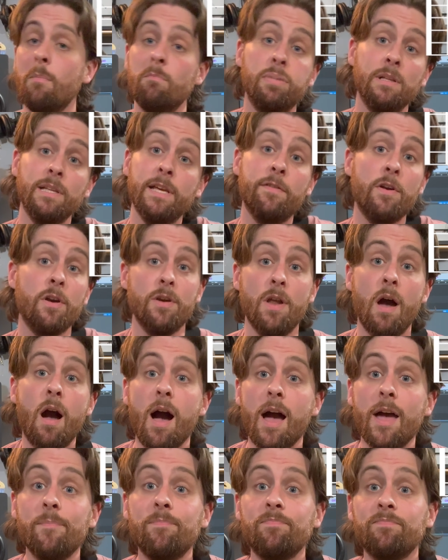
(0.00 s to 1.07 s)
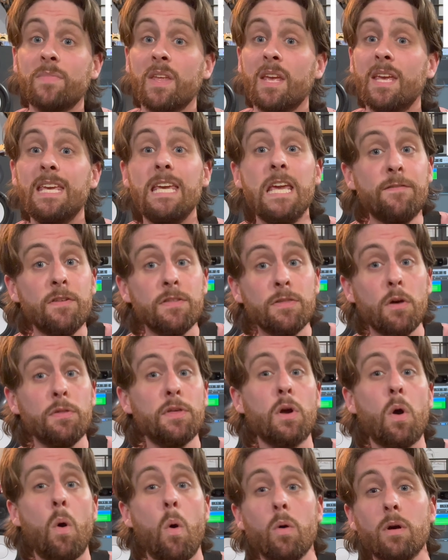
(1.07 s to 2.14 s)
Believe it or not, even though
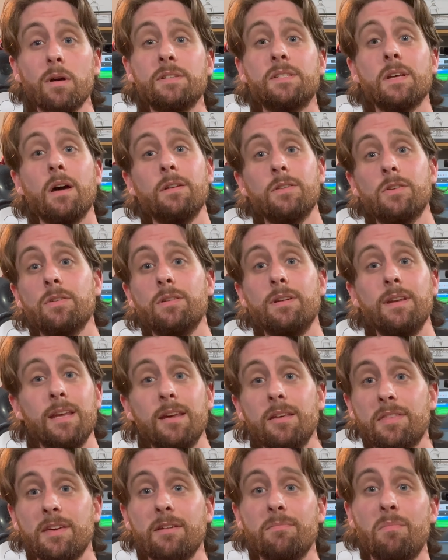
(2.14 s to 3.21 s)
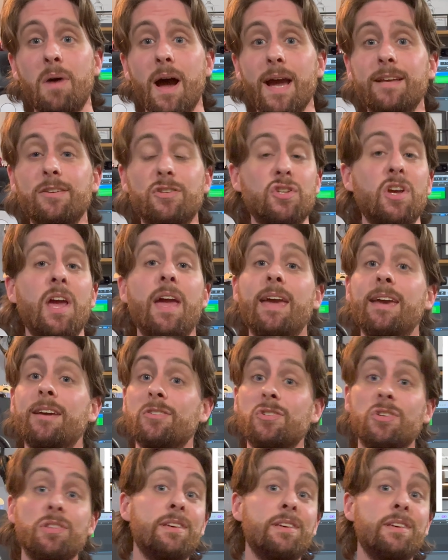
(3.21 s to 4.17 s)
the chords underneath it might change,